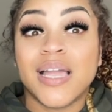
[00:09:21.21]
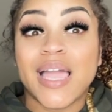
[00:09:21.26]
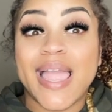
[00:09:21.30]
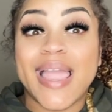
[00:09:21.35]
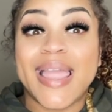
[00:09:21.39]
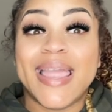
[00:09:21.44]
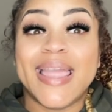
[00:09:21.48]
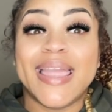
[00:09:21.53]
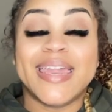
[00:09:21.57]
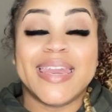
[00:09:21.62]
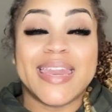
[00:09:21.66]

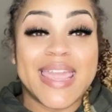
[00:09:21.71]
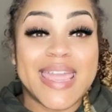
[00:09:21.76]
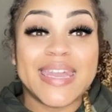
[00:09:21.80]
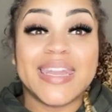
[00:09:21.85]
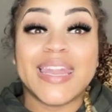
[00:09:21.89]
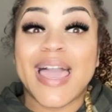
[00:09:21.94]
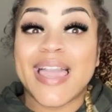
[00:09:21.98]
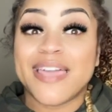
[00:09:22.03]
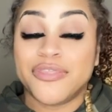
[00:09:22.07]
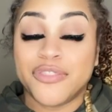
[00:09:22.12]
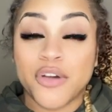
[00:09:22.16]
and and
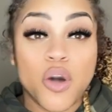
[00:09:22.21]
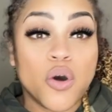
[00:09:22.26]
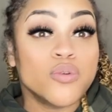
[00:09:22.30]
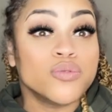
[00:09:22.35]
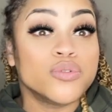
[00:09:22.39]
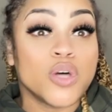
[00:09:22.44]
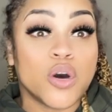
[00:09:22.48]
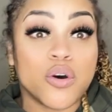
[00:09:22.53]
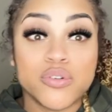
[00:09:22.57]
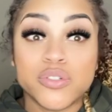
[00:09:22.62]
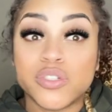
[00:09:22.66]
like
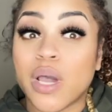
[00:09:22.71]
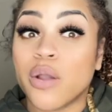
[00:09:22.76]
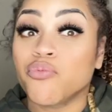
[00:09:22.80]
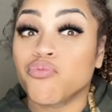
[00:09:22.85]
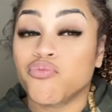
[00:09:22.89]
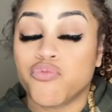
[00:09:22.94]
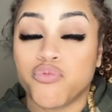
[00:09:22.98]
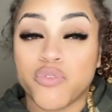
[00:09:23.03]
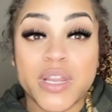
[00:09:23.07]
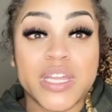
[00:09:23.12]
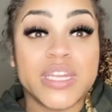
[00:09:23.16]
those those are
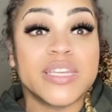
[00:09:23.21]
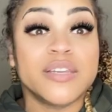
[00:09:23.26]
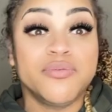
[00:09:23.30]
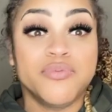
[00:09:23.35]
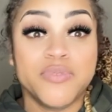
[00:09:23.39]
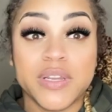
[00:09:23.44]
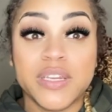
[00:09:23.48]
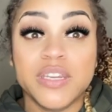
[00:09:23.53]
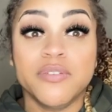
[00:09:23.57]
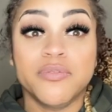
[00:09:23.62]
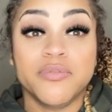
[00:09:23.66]
really
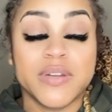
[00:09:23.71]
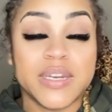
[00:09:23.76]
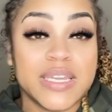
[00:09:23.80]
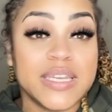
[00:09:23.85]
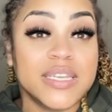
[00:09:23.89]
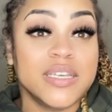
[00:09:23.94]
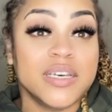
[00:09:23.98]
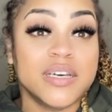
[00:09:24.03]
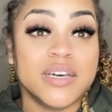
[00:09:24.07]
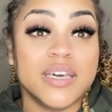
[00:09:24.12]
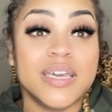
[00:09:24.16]
really really
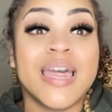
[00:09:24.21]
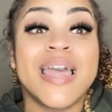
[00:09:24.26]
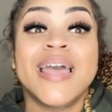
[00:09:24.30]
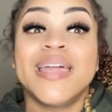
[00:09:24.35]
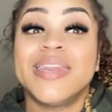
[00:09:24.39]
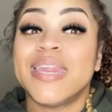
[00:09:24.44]
good